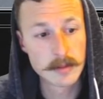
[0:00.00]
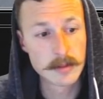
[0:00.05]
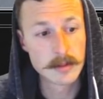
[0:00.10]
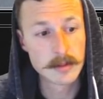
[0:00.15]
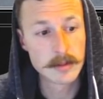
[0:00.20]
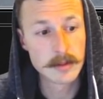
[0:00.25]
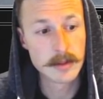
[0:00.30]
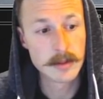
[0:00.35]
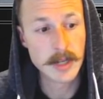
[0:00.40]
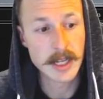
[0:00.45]

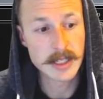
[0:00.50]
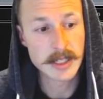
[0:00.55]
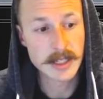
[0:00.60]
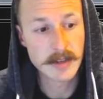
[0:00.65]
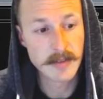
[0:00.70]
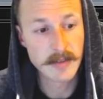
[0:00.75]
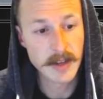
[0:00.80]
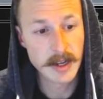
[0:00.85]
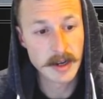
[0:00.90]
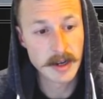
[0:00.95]
Nest
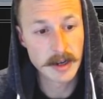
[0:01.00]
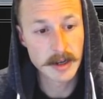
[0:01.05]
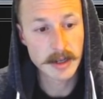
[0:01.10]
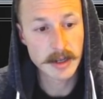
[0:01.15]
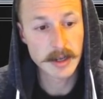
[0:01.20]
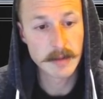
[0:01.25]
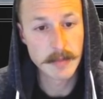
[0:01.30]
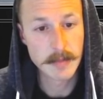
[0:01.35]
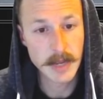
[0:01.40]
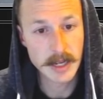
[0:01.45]
Invader
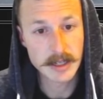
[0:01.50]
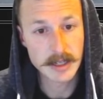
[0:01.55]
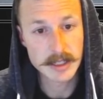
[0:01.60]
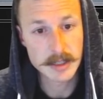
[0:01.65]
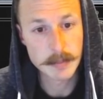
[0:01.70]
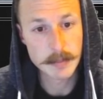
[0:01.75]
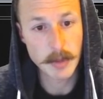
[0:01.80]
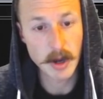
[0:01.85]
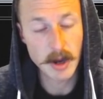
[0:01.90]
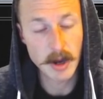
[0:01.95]
can make a
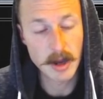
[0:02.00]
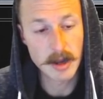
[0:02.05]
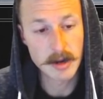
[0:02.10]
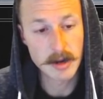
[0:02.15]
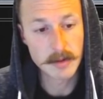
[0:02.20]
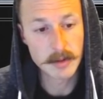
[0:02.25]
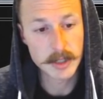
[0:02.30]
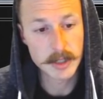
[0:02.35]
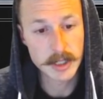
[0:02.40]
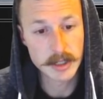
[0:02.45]
spawn,
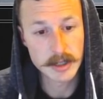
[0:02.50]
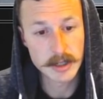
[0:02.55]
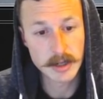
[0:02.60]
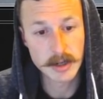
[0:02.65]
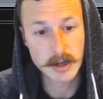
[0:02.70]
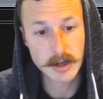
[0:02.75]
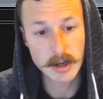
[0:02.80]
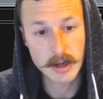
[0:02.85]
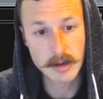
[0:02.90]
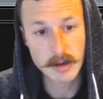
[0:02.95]
which can turn
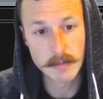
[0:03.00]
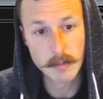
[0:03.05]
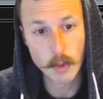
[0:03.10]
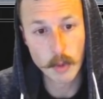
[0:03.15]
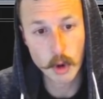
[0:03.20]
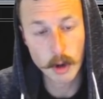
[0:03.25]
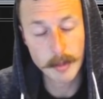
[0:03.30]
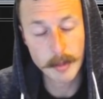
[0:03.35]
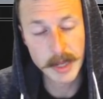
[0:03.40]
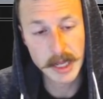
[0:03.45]
on
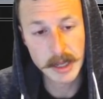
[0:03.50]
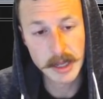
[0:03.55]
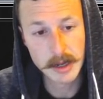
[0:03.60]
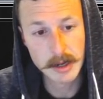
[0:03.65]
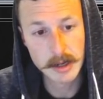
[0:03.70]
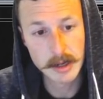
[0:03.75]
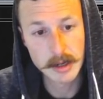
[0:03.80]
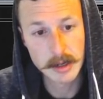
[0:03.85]
Morbid.